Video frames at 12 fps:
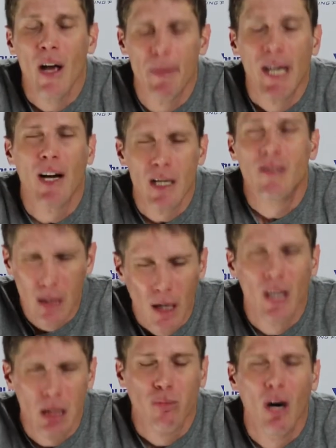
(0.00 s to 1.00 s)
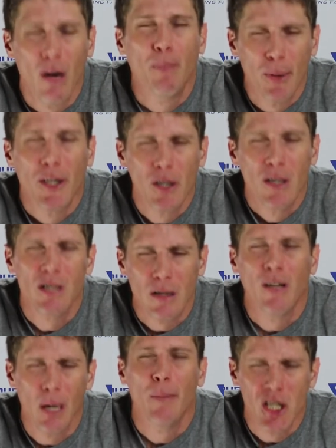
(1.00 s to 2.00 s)
because this will produce
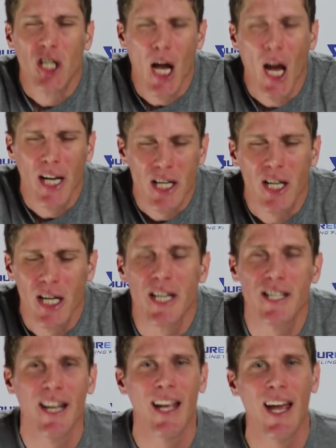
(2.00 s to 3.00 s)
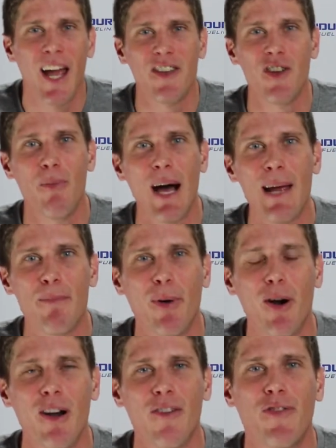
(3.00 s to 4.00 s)
thermogenesis and you might
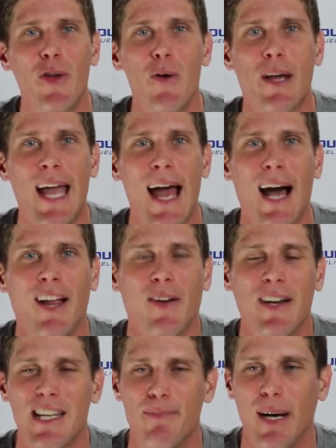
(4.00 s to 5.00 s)
burn a few calories,